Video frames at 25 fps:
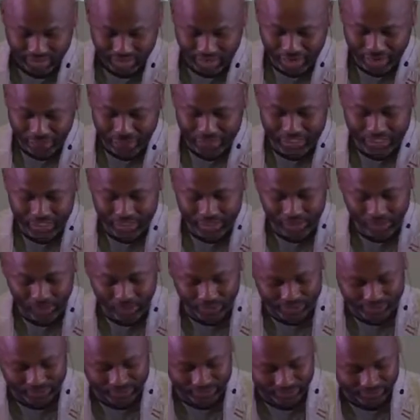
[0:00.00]
of the
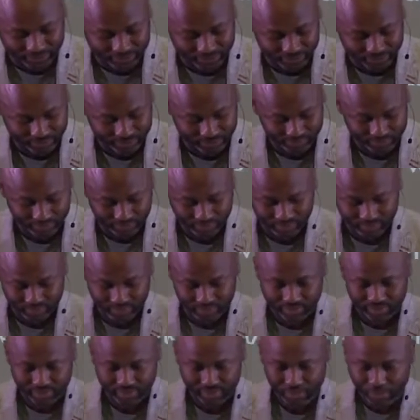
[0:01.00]
anointing.
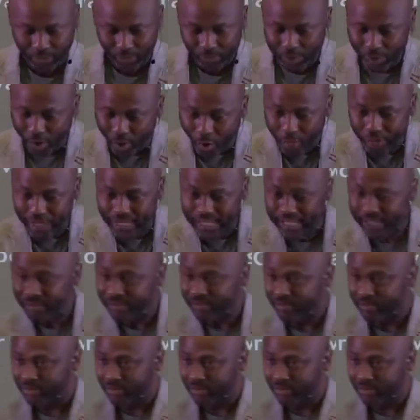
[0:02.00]
We only